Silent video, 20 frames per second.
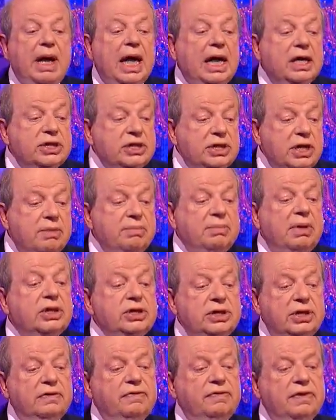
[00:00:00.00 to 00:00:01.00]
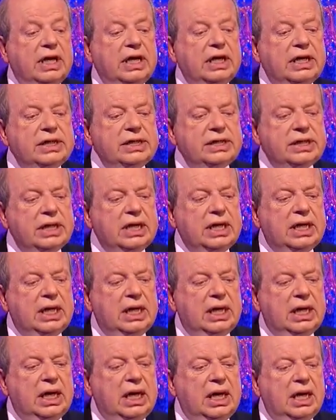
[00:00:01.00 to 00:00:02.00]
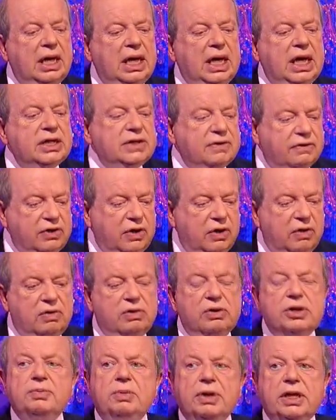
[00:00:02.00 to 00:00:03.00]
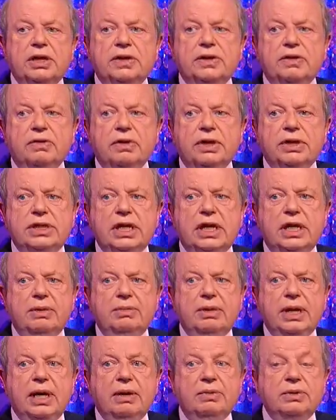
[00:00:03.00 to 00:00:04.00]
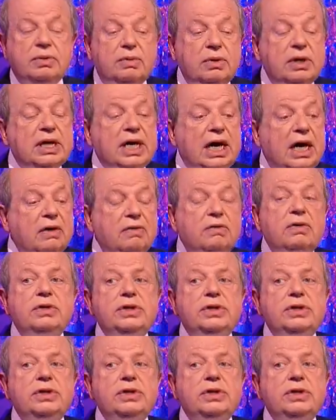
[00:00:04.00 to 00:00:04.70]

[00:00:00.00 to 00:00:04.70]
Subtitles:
and so much of this is, of course, because of Christina being able to work out